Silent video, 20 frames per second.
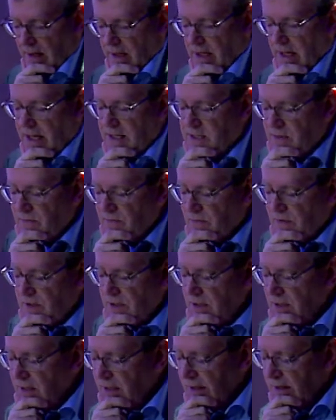As if
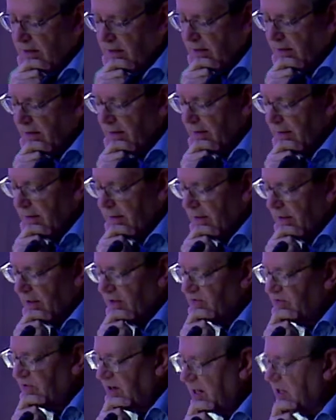the
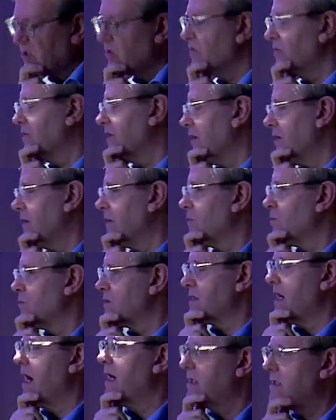effect of Derrida
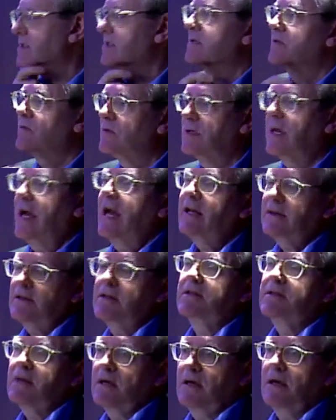was understood
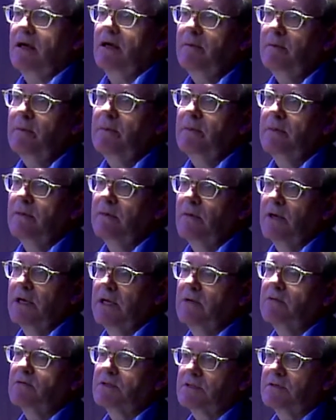at the time when
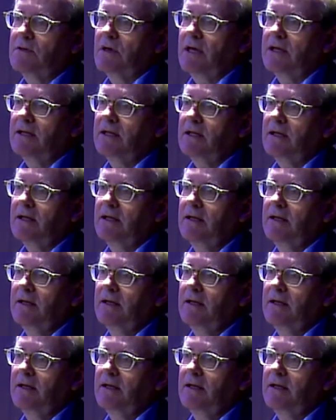he was writing,